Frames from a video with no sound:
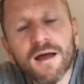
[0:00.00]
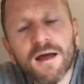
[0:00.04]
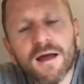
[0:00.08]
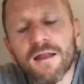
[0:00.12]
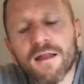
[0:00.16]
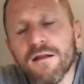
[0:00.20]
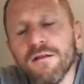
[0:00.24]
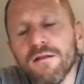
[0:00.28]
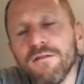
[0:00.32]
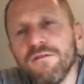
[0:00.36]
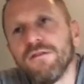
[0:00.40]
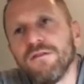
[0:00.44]

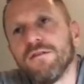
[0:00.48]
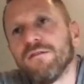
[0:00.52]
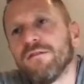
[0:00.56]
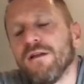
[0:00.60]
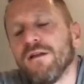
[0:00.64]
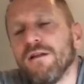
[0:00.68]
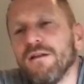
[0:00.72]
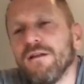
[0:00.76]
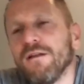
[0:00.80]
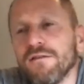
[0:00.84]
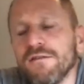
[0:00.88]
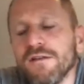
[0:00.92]
Yeah,
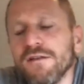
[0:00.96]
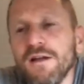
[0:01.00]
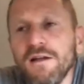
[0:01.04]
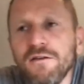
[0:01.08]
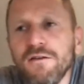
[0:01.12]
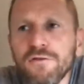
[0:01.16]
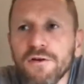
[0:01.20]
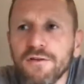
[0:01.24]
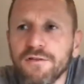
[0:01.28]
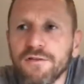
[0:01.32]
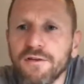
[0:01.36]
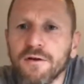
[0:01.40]
it's
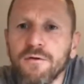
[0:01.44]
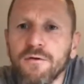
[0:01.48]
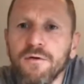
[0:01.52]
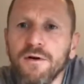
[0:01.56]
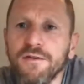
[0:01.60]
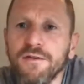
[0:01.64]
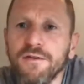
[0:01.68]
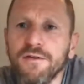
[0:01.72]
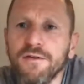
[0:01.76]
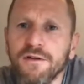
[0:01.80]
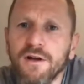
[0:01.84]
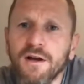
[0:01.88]
an
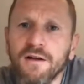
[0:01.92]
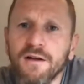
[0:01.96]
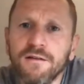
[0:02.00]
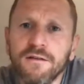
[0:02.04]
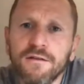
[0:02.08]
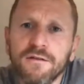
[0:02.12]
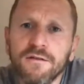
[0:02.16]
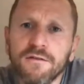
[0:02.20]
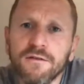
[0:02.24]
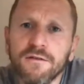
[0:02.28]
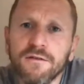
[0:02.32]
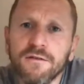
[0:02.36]
interesting
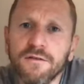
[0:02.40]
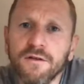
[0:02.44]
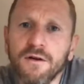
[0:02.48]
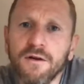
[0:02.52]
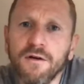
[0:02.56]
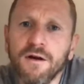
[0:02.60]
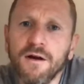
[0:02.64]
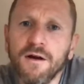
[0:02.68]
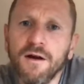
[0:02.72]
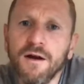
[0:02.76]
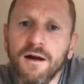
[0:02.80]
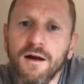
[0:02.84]
question.
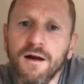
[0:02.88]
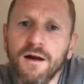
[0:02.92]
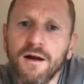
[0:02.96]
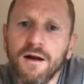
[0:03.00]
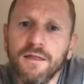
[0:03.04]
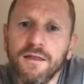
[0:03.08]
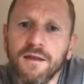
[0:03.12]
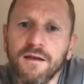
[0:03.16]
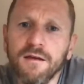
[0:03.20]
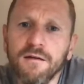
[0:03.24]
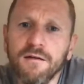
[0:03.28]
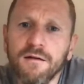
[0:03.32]

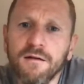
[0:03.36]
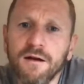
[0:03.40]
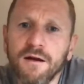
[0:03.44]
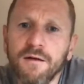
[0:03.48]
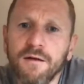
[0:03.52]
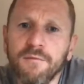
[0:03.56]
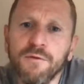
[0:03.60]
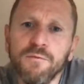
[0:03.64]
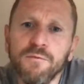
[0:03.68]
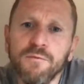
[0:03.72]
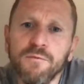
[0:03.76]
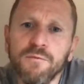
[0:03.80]
I
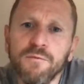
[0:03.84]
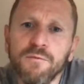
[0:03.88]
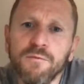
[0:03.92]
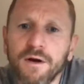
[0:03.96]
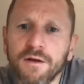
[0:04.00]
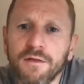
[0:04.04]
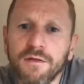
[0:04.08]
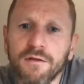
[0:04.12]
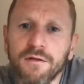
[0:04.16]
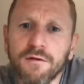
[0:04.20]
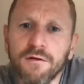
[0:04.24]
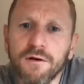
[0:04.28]
think, I mean,
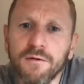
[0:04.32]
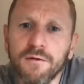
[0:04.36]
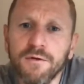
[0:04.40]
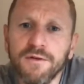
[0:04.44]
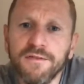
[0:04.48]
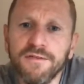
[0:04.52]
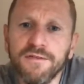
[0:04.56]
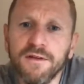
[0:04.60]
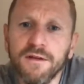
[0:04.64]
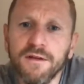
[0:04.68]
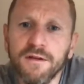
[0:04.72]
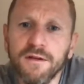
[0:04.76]
we'd both
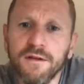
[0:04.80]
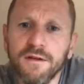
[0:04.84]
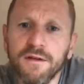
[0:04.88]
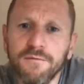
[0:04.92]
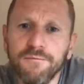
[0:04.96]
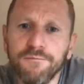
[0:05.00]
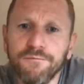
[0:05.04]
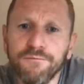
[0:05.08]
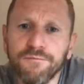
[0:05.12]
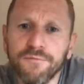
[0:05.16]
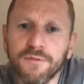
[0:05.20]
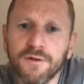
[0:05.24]
agree we're
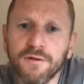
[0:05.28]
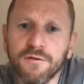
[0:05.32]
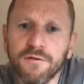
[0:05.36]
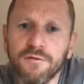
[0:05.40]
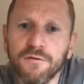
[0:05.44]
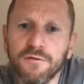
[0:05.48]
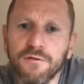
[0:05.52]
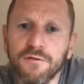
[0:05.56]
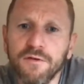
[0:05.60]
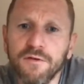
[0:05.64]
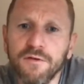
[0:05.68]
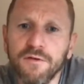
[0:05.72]
still
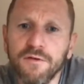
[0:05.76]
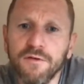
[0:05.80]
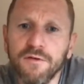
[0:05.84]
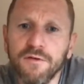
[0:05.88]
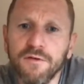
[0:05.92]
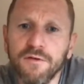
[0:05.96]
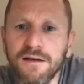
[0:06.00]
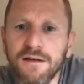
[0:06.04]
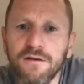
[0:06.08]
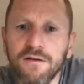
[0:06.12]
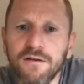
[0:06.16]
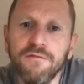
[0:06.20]
sort of at
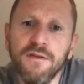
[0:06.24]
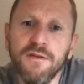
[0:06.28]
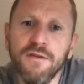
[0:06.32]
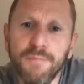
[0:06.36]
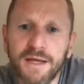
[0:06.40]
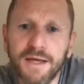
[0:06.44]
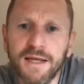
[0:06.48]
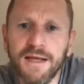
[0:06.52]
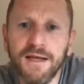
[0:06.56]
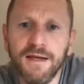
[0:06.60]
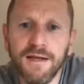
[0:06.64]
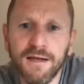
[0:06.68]
the end of
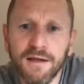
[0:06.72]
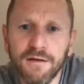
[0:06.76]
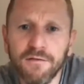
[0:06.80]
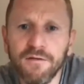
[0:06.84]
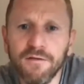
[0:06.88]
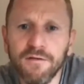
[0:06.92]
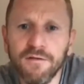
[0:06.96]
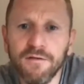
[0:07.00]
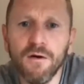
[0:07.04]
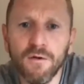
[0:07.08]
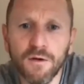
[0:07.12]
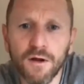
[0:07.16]
the
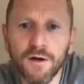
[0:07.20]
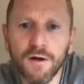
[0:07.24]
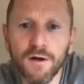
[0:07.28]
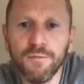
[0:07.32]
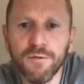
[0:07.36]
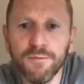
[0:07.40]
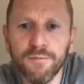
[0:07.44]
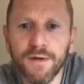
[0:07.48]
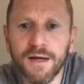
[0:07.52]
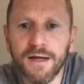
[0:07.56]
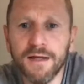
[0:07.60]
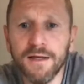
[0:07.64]
beginning of the whole
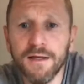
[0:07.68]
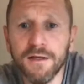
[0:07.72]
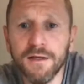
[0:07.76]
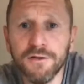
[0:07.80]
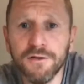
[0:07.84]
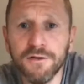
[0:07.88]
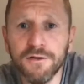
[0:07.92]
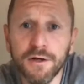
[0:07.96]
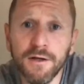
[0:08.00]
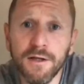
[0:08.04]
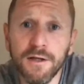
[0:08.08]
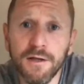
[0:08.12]
open
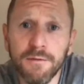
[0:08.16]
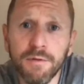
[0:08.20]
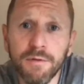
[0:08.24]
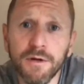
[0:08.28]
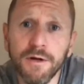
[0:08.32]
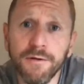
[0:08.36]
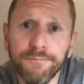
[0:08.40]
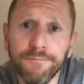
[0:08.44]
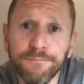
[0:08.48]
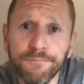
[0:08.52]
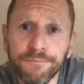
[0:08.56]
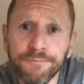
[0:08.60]
banking journey,
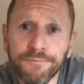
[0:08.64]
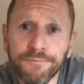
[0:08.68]
but